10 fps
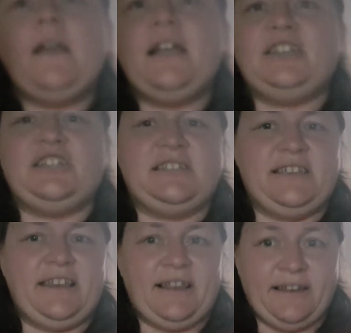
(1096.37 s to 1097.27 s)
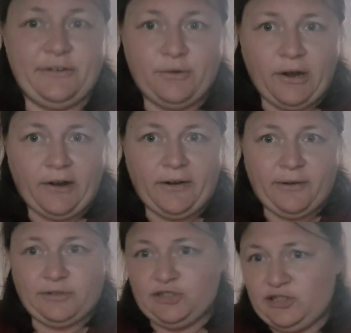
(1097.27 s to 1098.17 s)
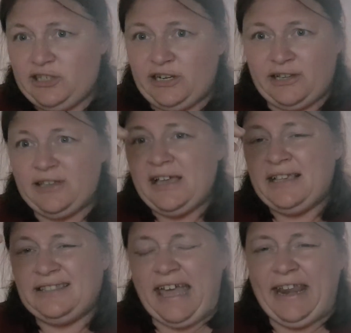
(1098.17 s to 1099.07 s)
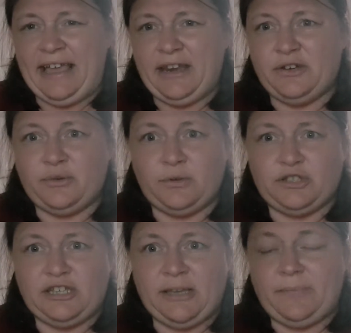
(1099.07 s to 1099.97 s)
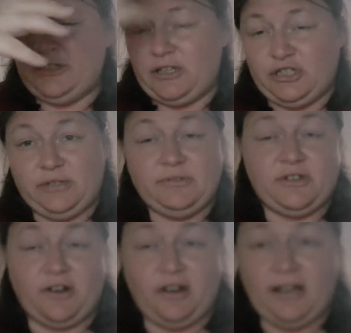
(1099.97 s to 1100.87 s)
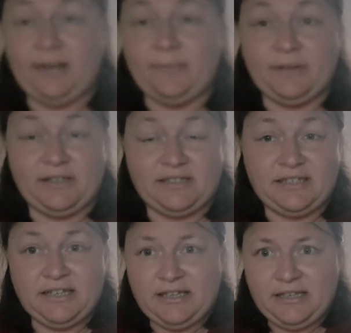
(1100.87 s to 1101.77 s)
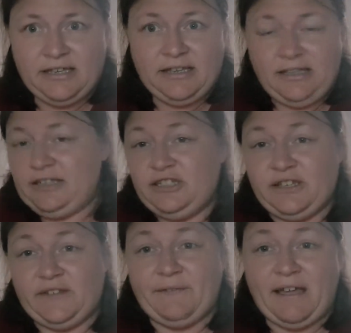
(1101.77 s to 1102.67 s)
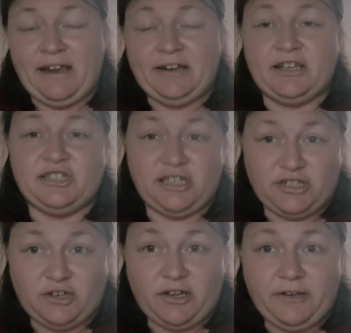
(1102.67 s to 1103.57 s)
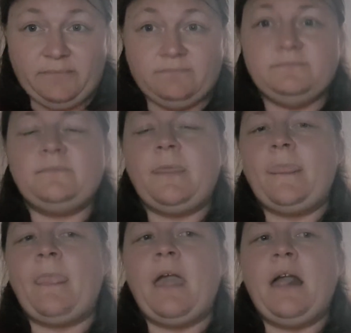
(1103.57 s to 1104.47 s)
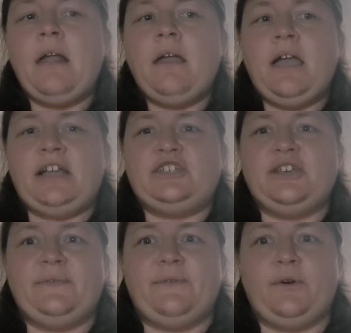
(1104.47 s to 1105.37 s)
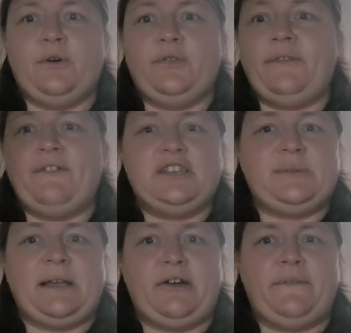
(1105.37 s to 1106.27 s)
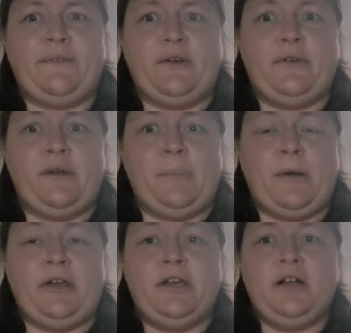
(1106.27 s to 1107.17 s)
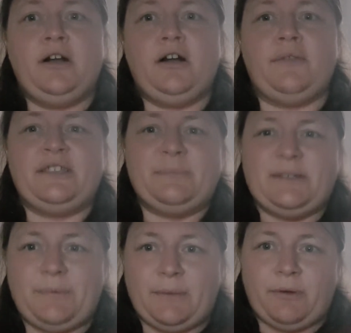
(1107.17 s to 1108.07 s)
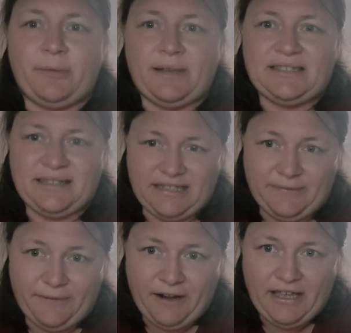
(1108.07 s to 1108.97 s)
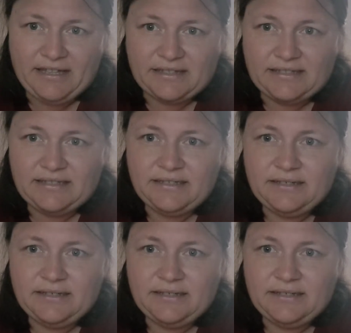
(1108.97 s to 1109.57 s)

And she'd seen a little girl, standing at her doorstep. She was crying because she just found out her son died. And she thought, the first thing got in front of her mind, oh, this must be one of my son's friends.